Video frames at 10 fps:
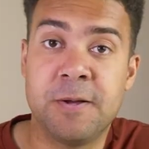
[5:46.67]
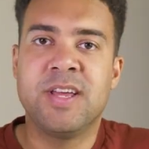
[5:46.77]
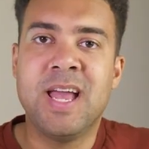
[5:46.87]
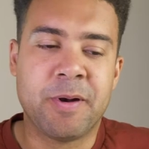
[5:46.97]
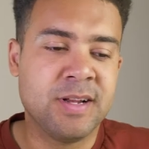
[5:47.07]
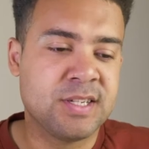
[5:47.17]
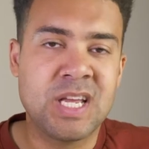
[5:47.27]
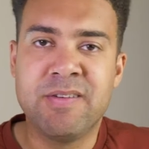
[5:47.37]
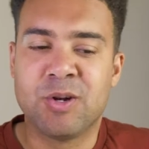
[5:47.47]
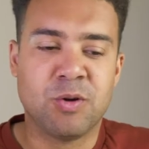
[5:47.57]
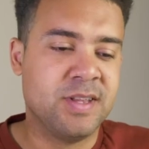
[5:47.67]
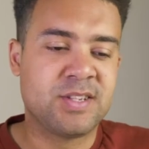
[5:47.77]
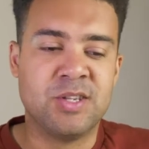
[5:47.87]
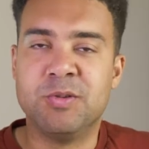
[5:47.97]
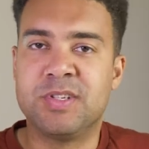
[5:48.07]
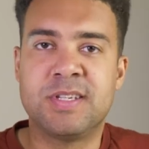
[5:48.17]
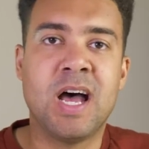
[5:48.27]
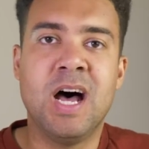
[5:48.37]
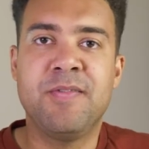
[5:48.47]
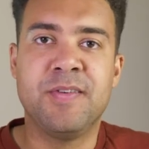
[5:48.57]
So yeah, when I discovered all of this new
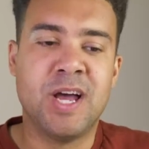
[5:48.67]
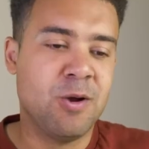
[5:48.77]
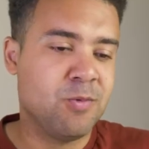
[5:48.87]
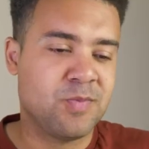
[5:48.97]
stuff, you know,